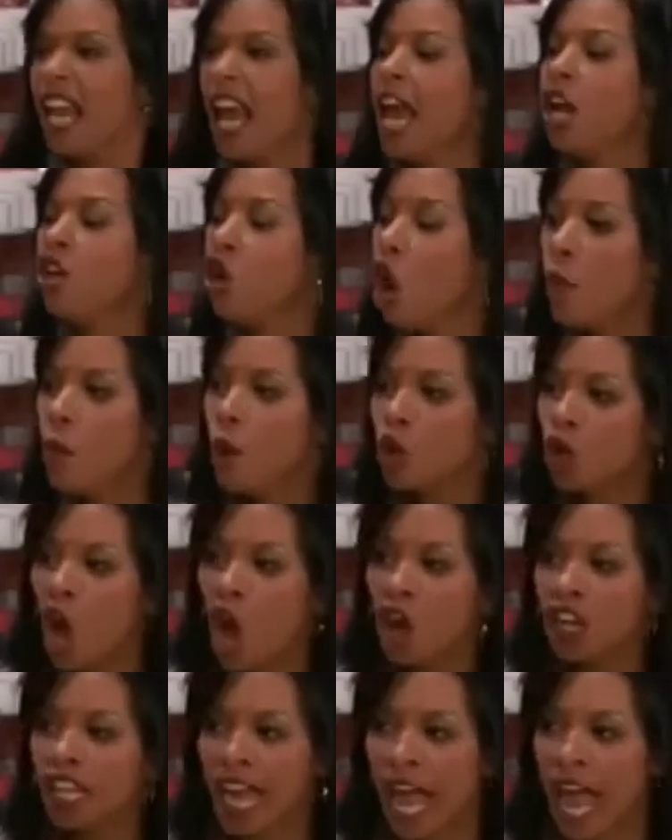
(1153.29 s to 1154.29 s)
And no more
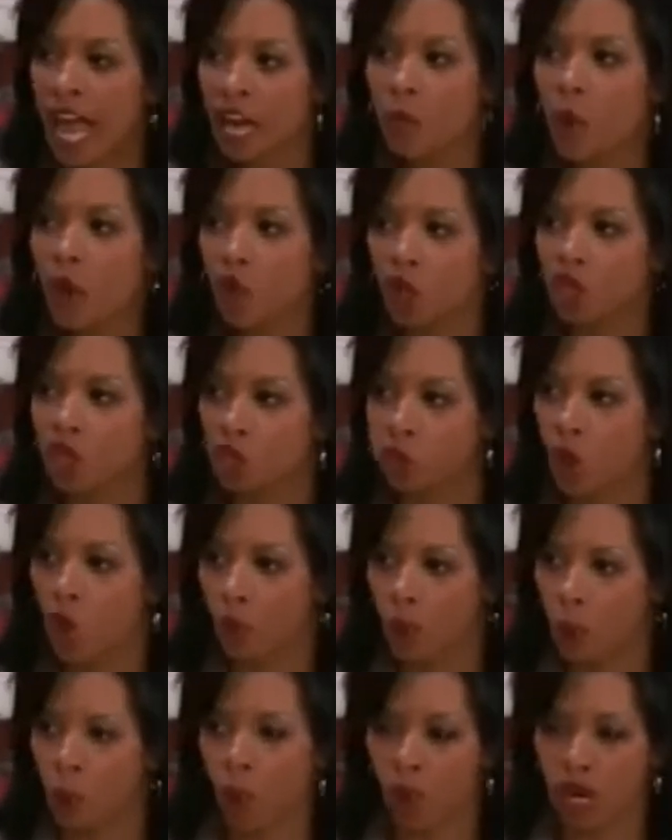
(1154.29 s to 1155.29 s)
calling animal
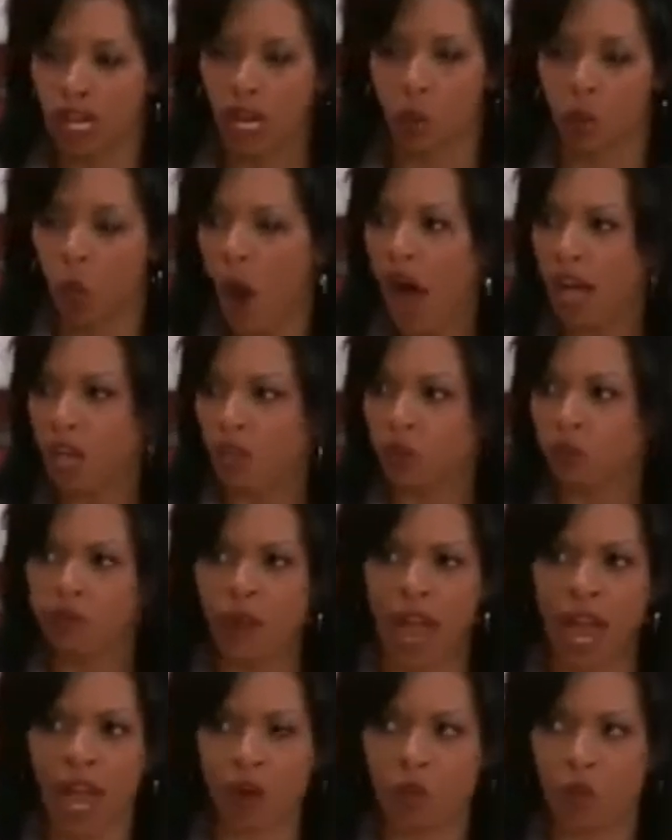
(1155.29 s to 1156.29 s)
control reporting a wild
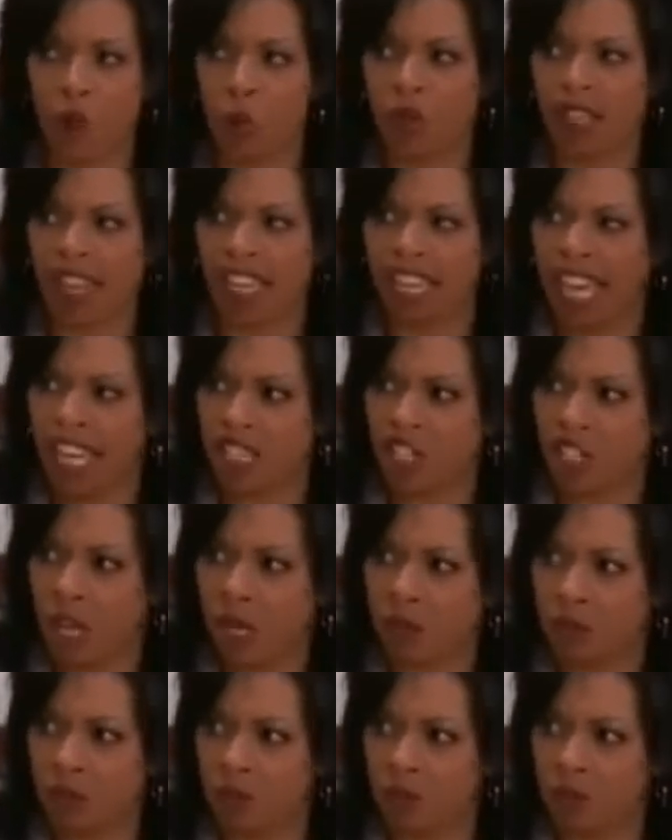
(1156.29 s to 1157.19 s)
bear roaming the kitchen.